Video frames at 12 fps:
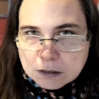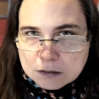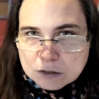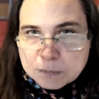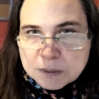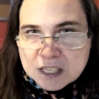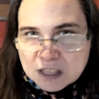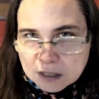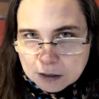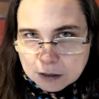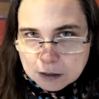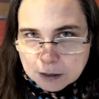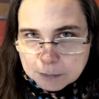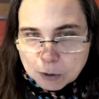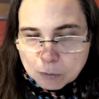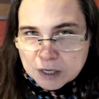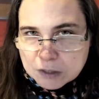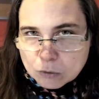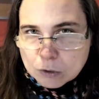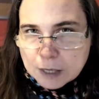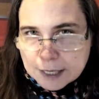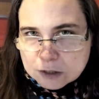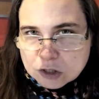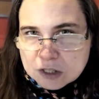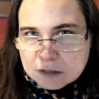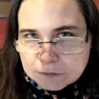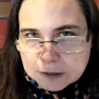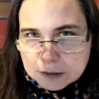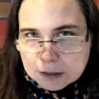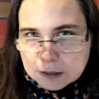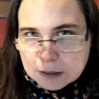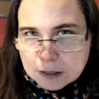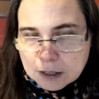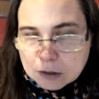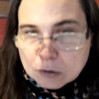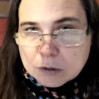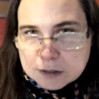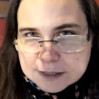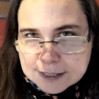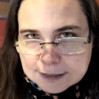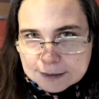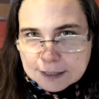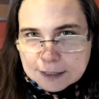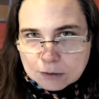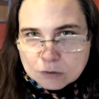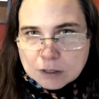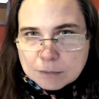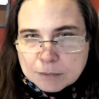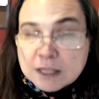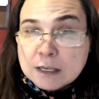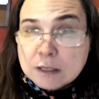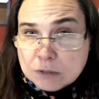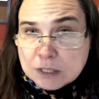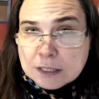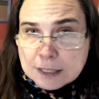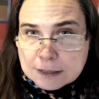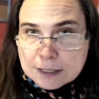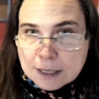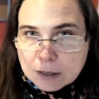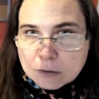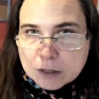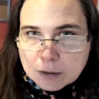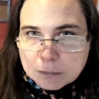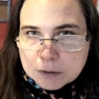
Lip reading: to be clear about what you were actually feeling in order to get that outcome. And then you didn't get that outcome.